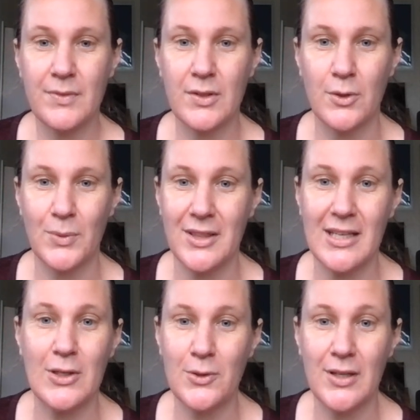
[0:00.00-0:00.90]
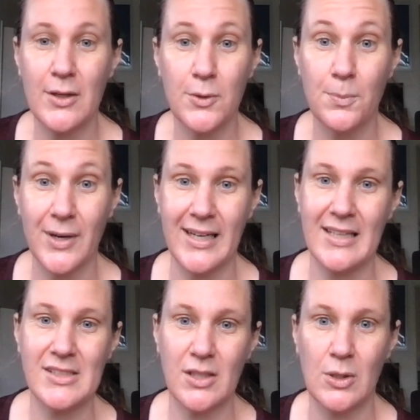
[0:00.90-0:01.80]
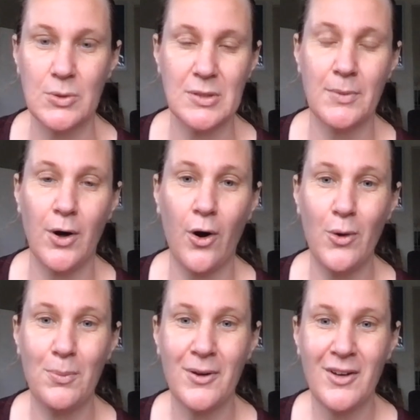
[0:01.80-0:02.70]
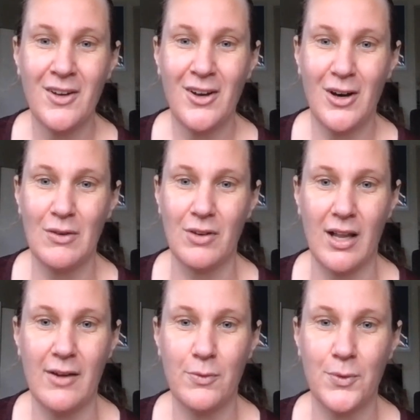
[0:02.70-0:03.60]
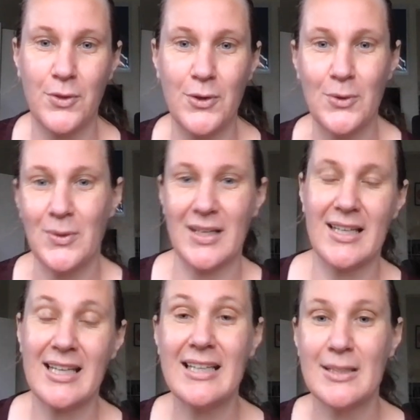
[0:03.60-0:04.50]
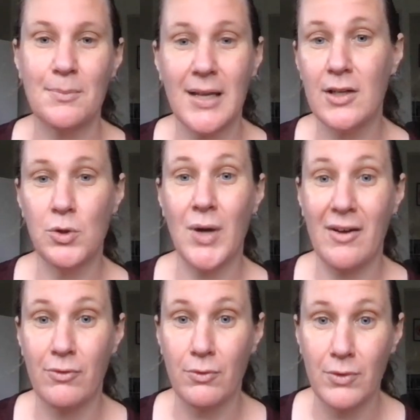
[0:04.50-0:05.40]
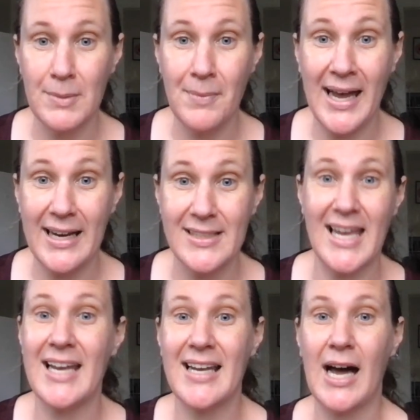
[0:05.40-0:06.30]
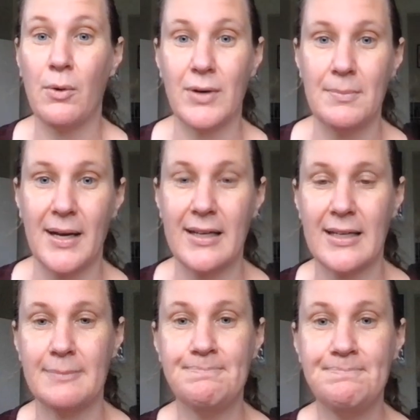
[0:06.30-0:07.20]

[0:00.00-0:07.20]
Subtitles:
God, we thank you that you bring us the ultimate hope of life with you in a kingdom that you have remade and are remaking.